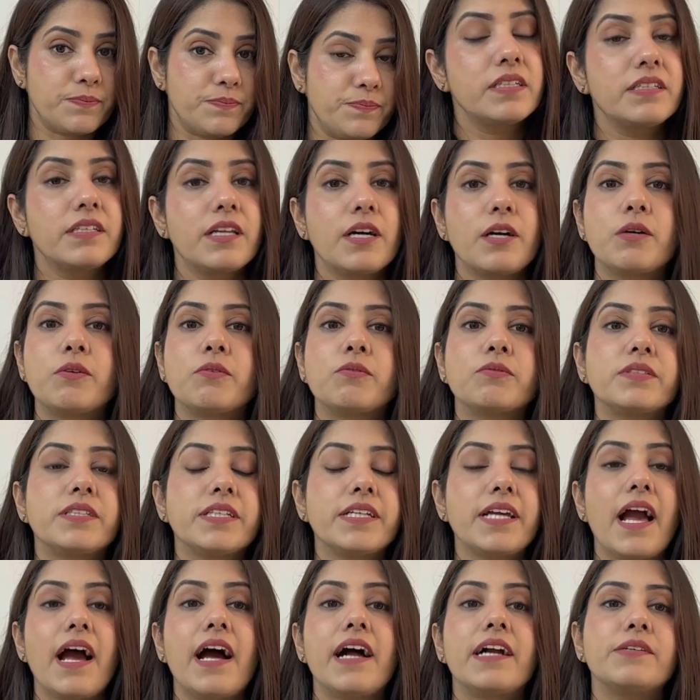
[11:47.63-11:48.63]
Now the
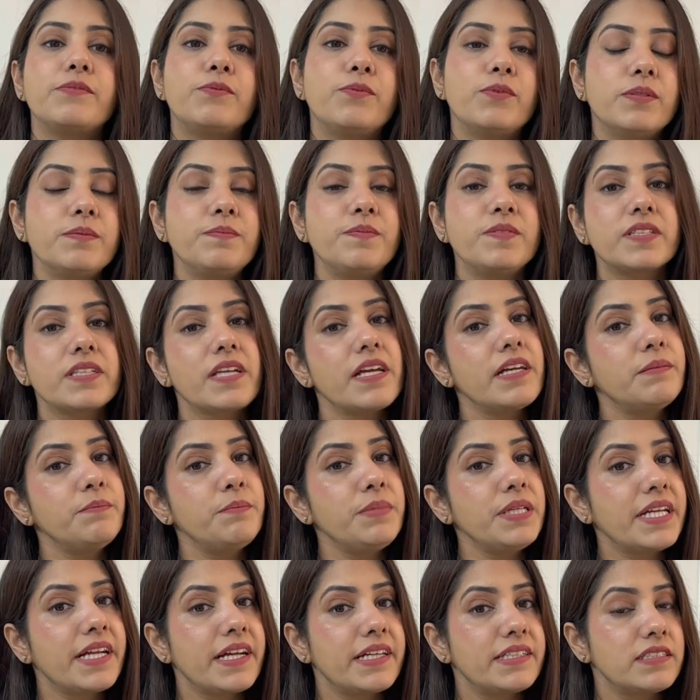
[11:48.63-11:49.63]
adverbs can be
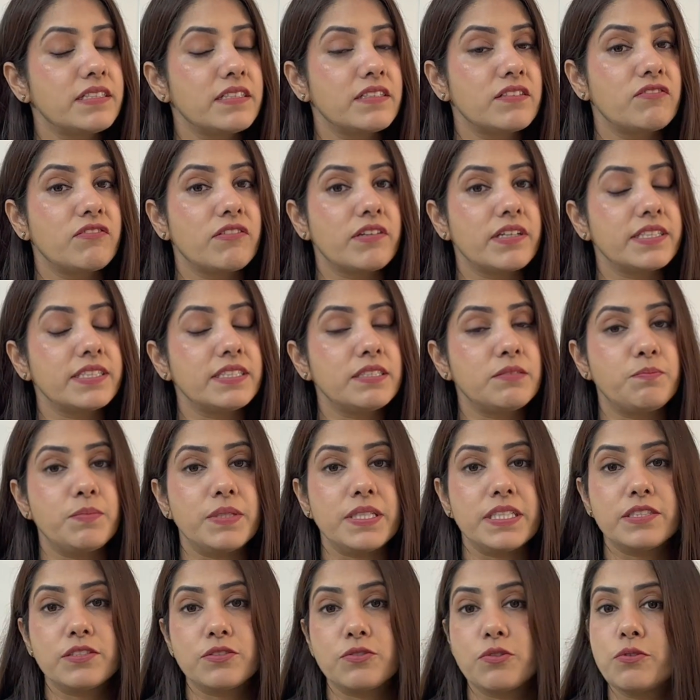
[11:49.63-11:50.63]
categorized
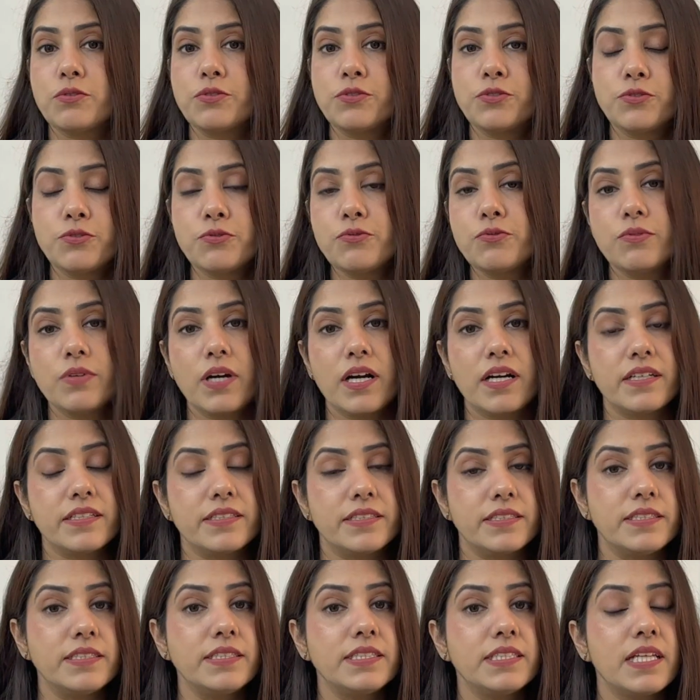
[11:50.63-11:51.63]
based on two
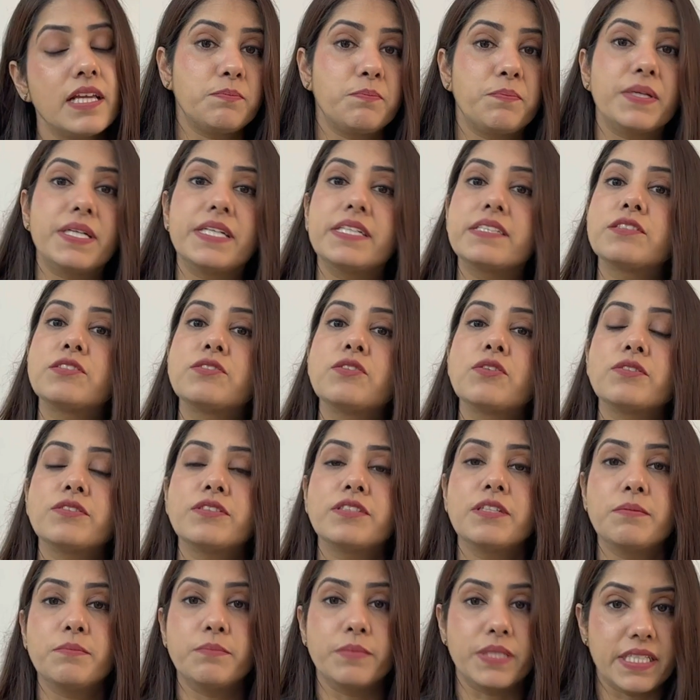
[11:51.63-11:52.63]
kinds, based on
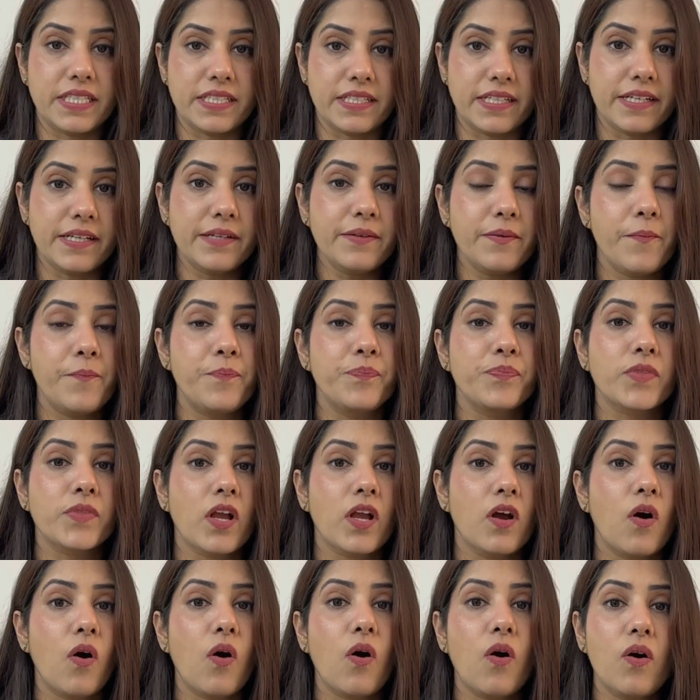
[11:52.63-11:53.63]
their meaning
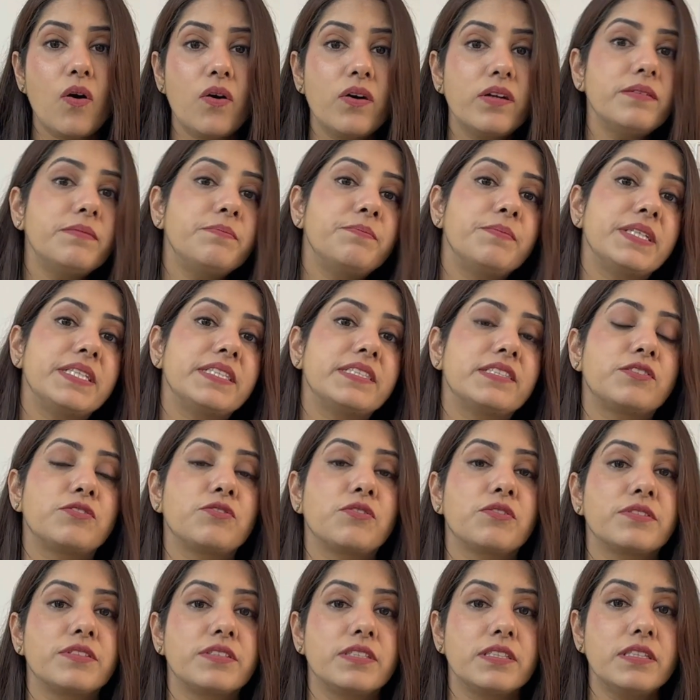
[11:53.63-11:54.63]
or based
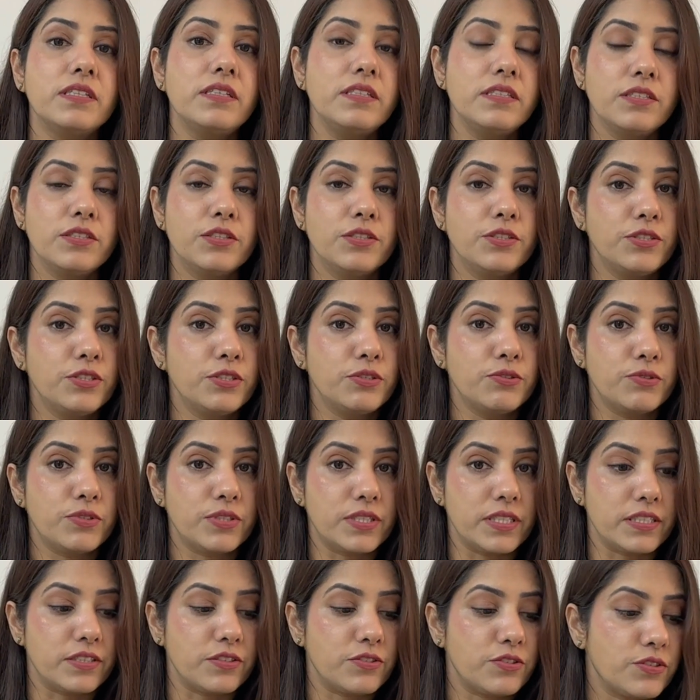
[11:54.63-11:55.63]
on their
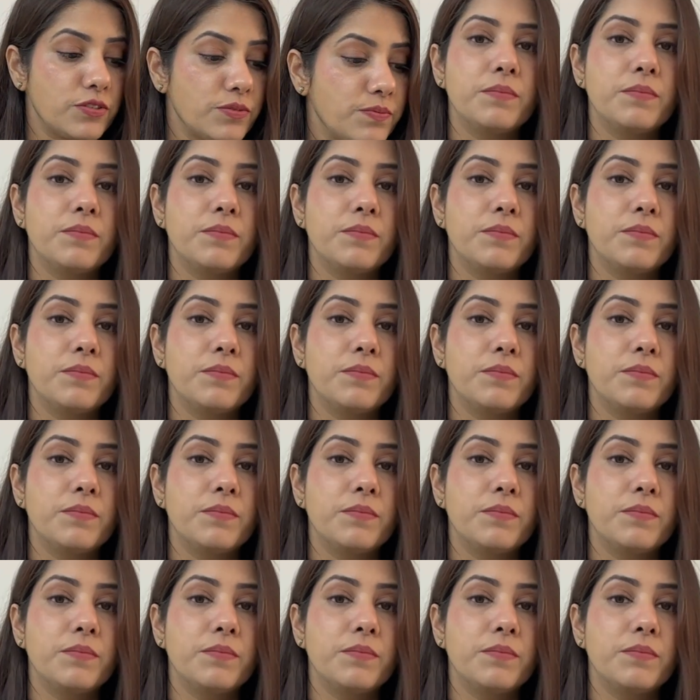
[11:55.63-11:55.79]
usage.